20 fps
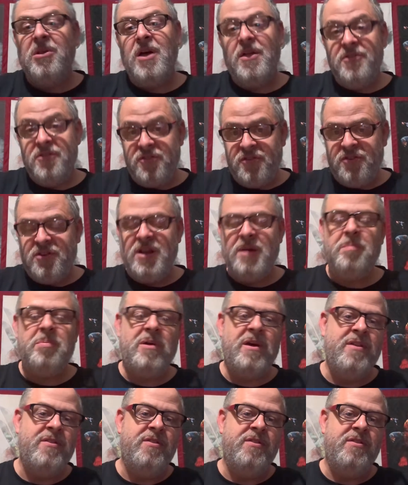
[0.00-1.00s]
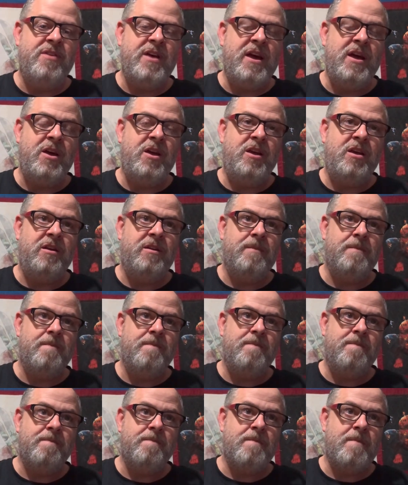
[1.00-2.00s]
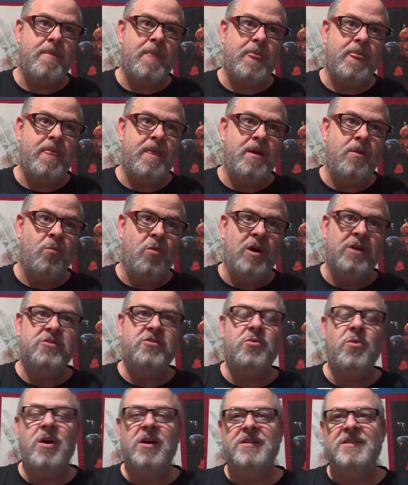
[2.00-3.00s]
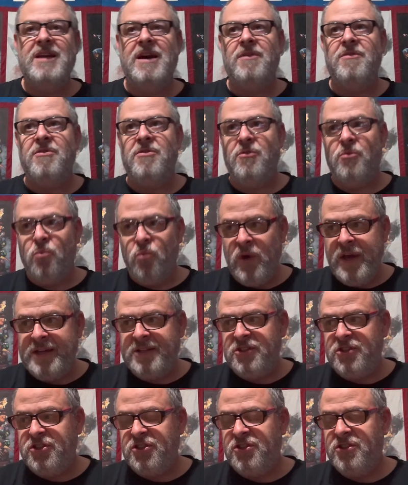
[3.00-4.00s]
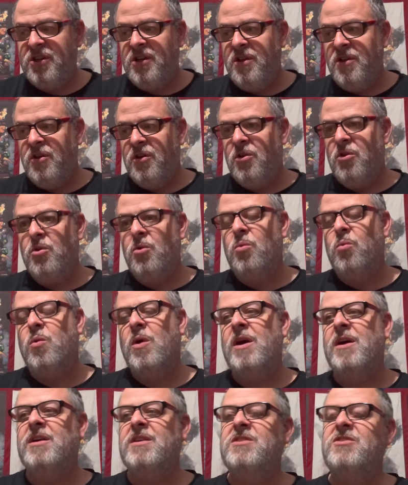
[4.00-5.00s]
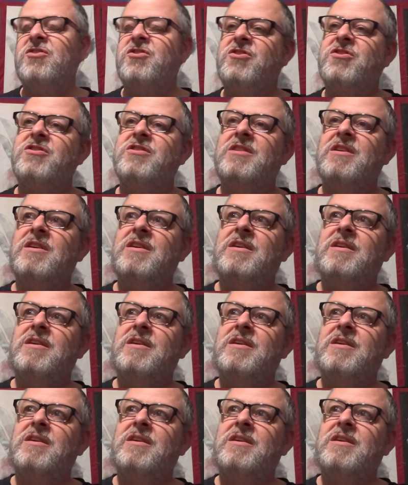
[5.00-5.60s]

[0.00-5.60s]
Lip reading: on this ship, and they want to hunt down the witch, who was